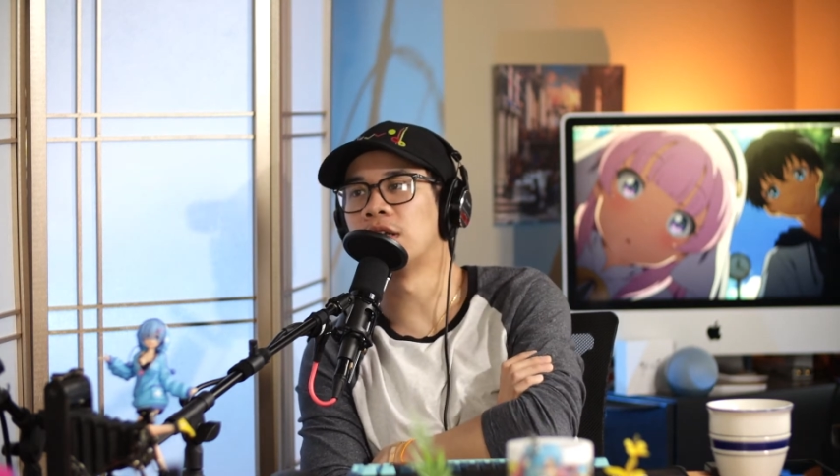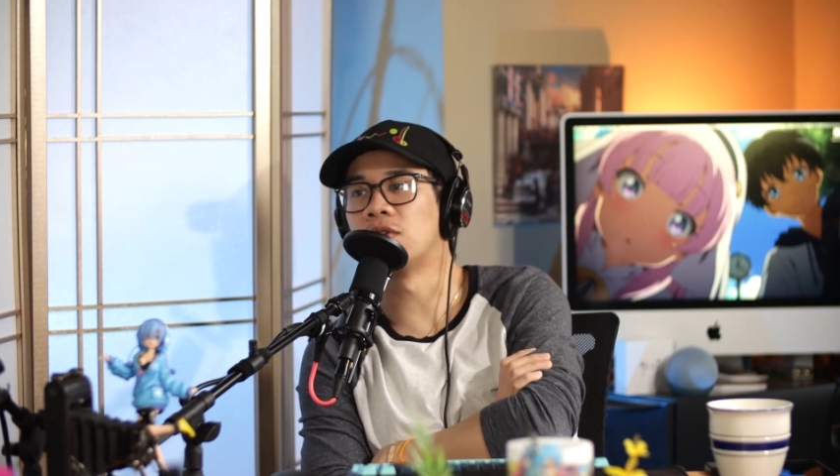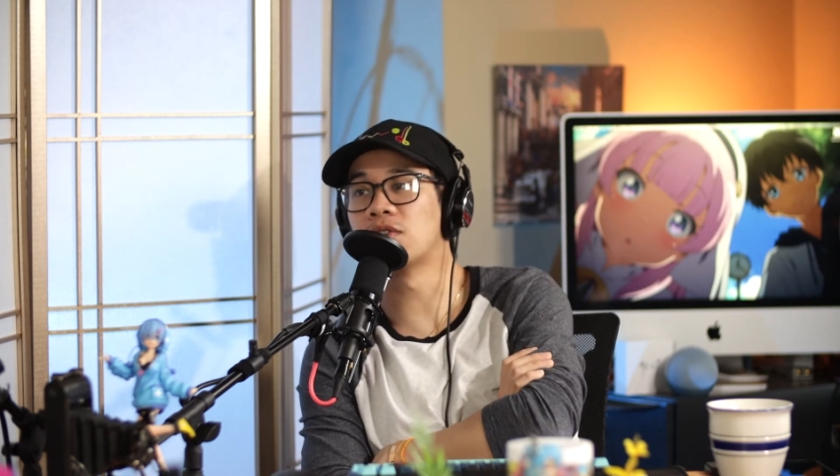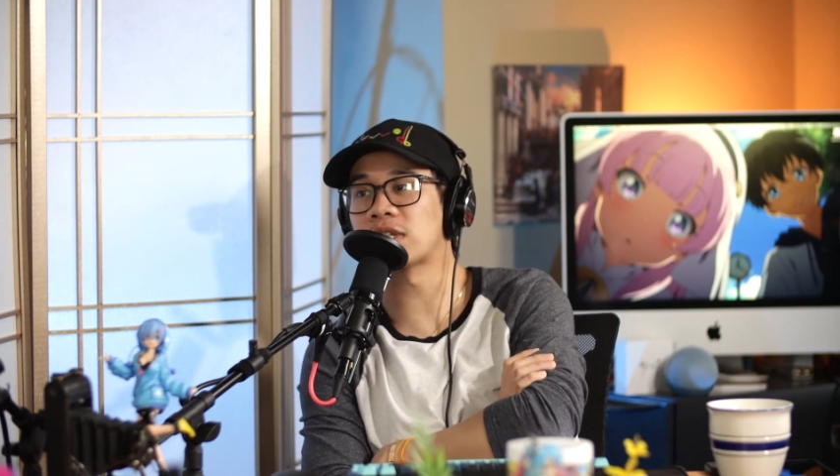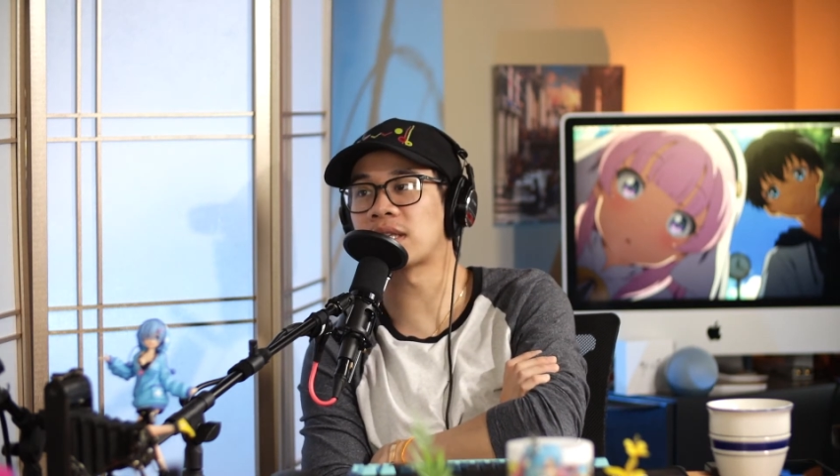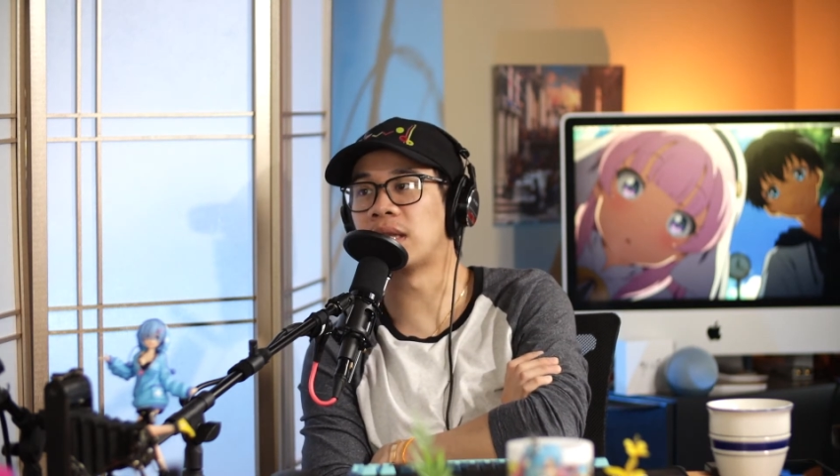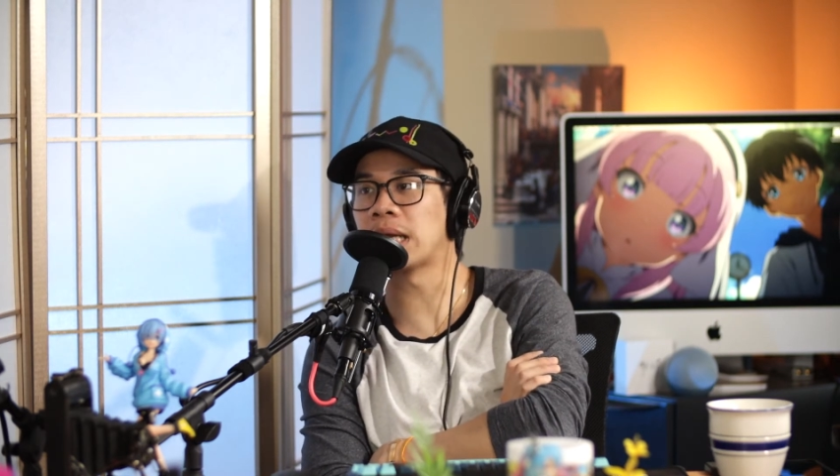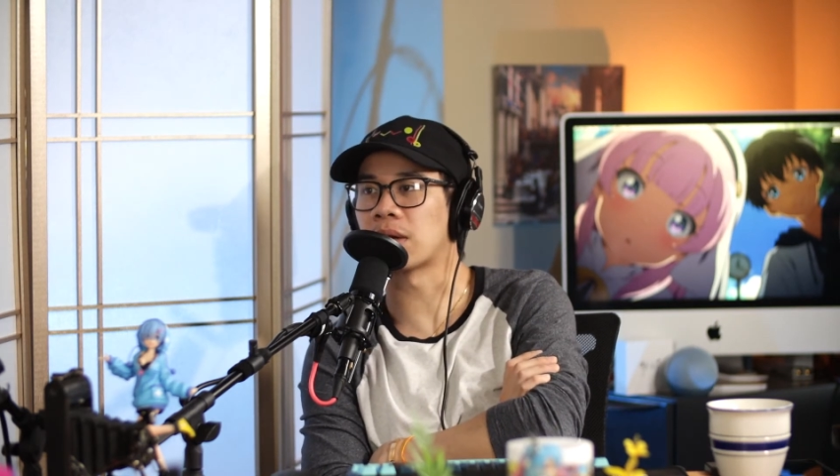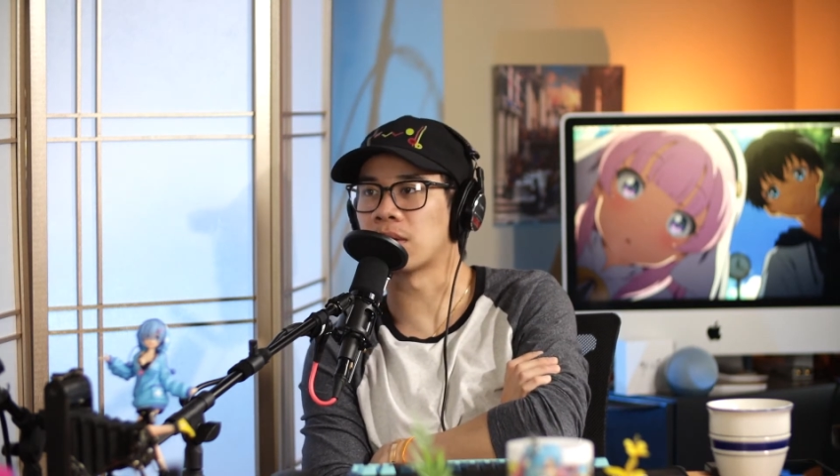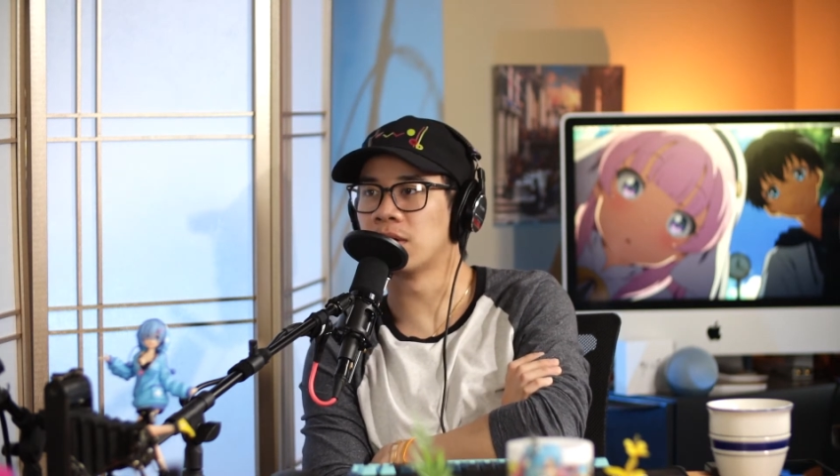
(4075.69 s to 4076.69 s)
You're just
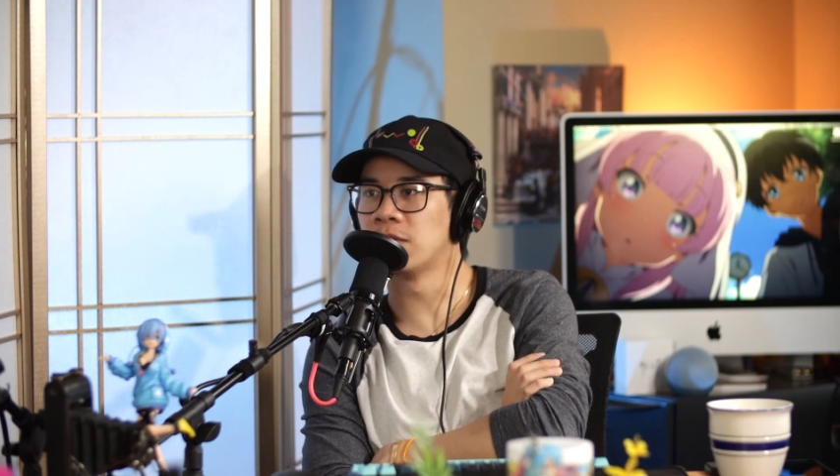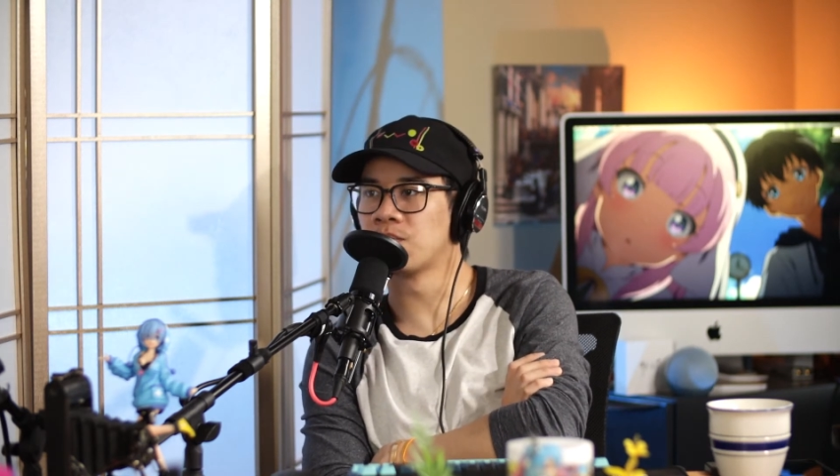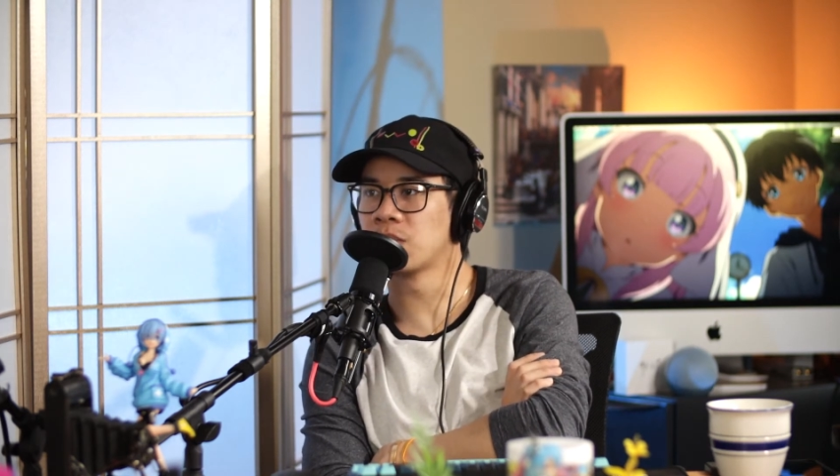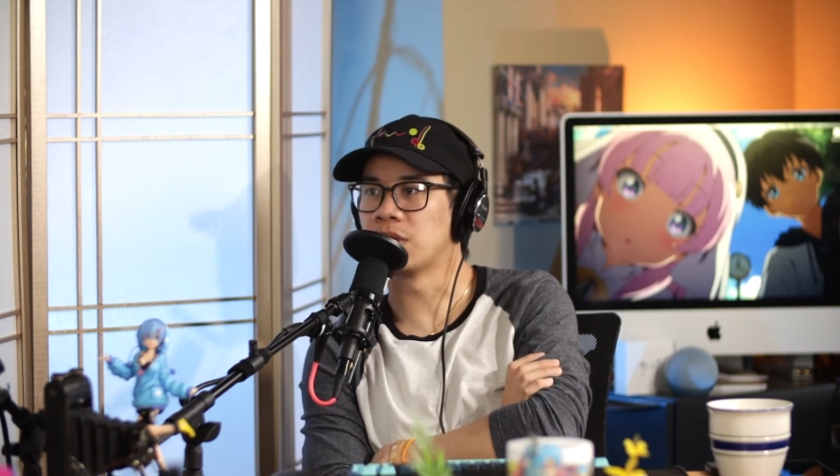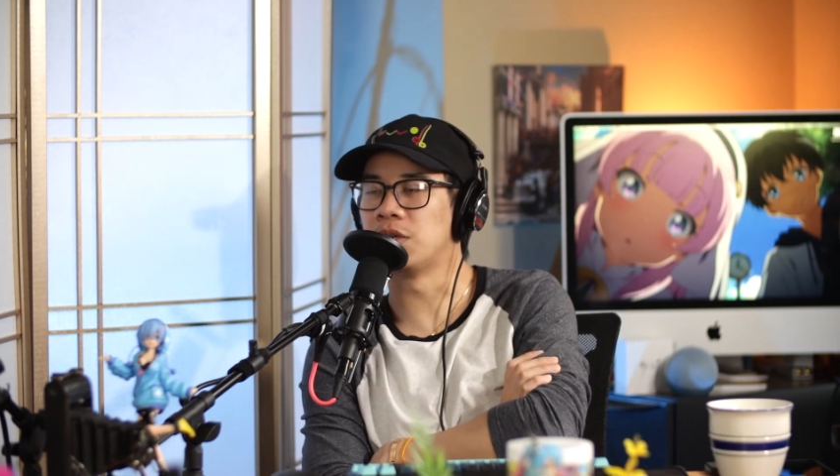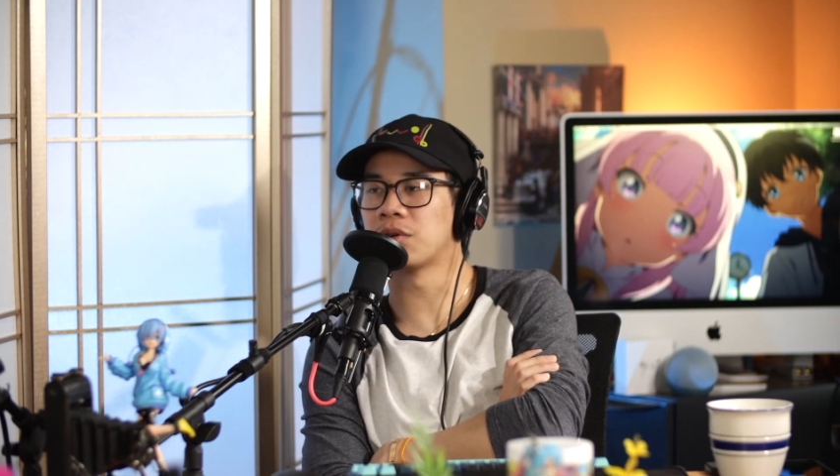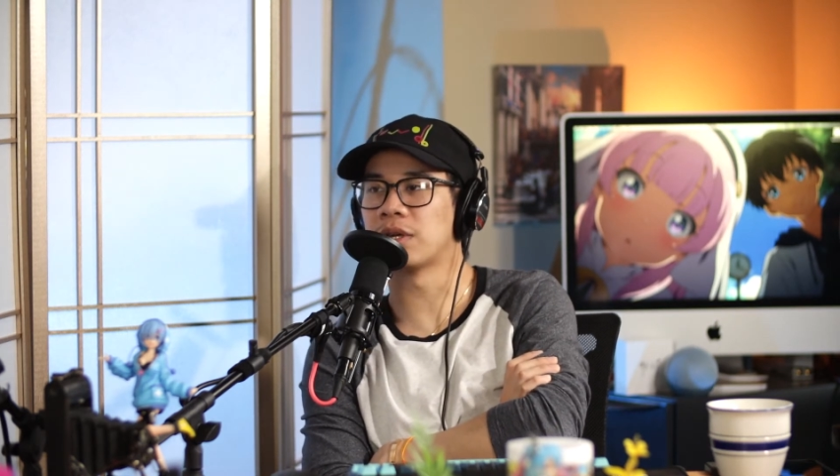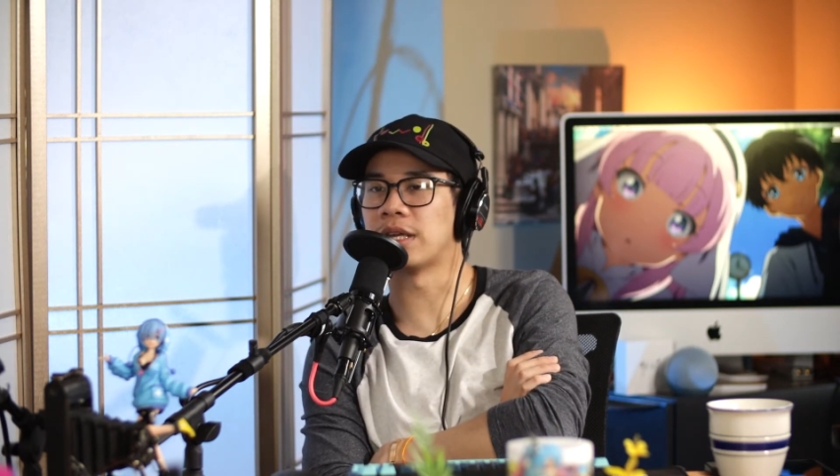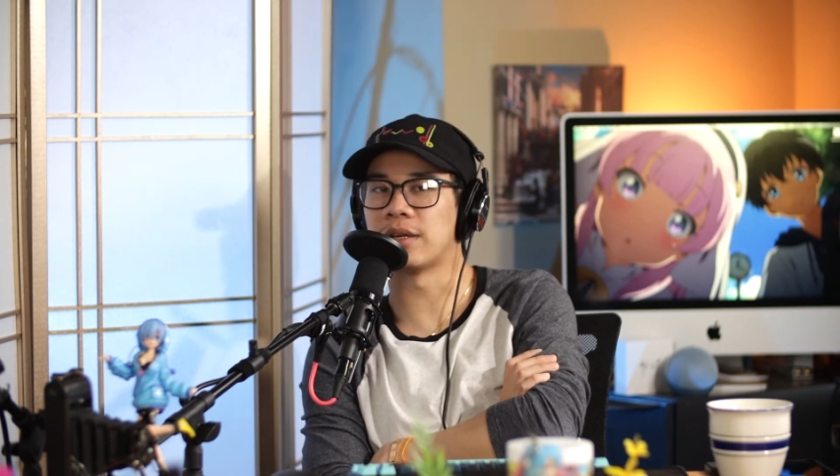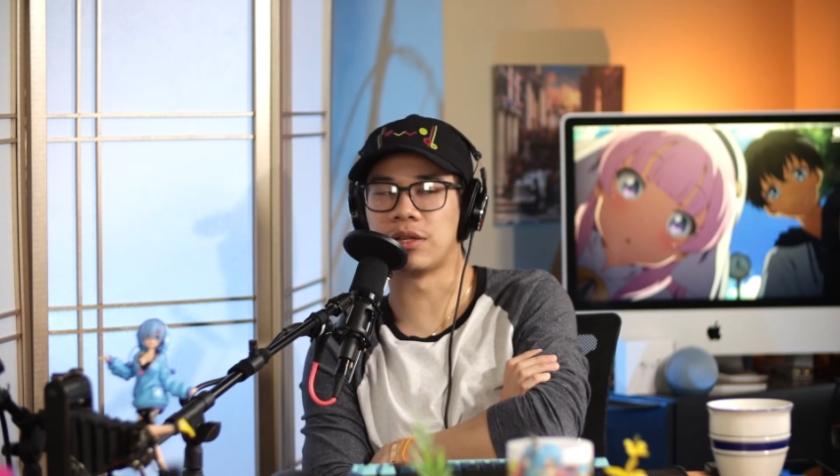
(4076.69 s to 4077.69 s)
there.
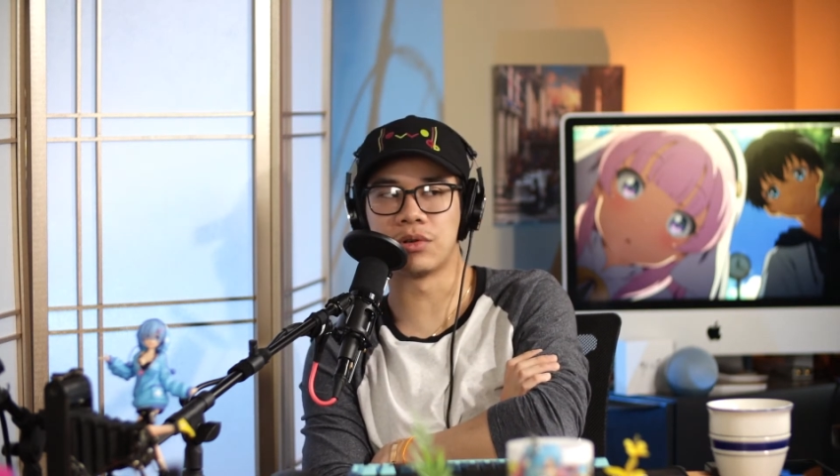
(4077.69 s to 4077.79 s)
It